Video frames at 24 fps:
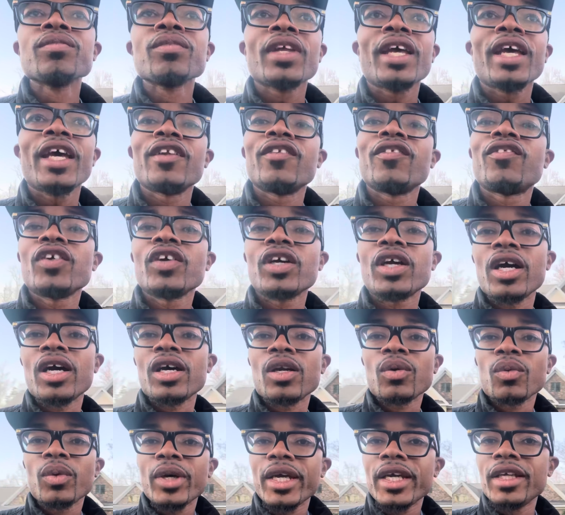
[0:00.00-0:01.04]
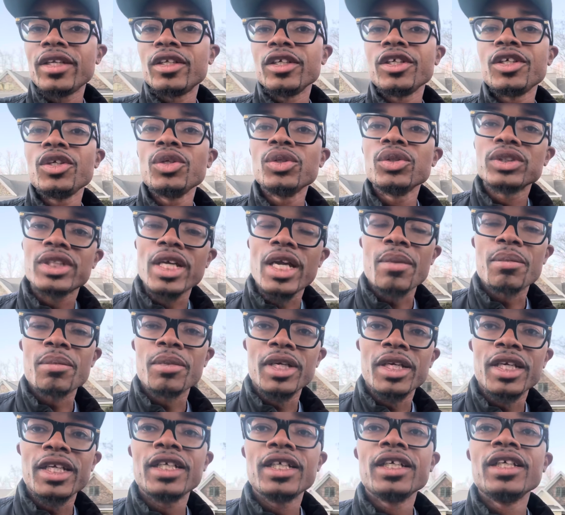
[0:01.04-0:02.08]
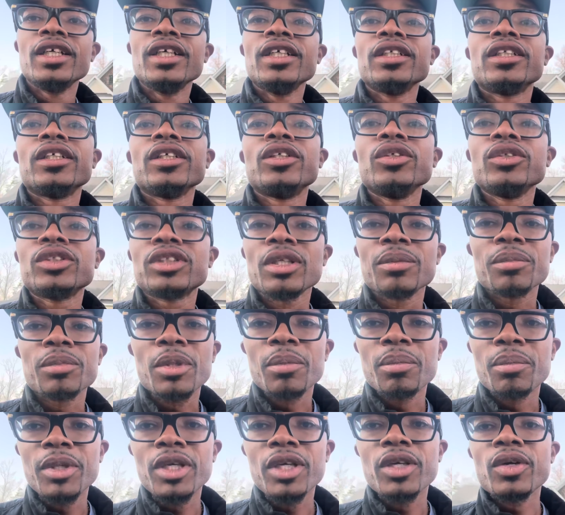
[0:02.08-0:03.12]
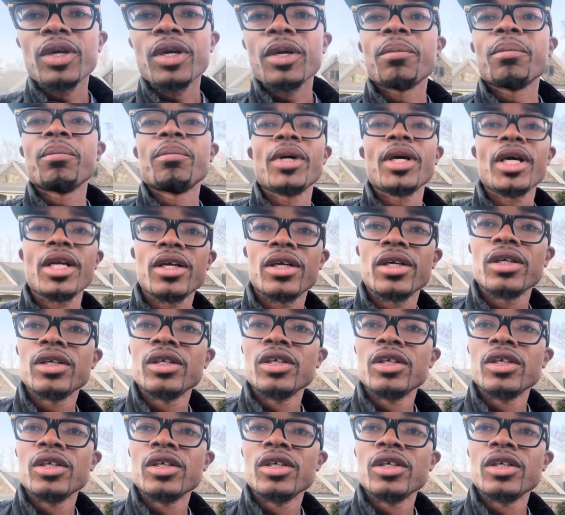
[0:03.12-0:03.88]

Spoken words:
and figure out a way to use that money to do something bigger and better.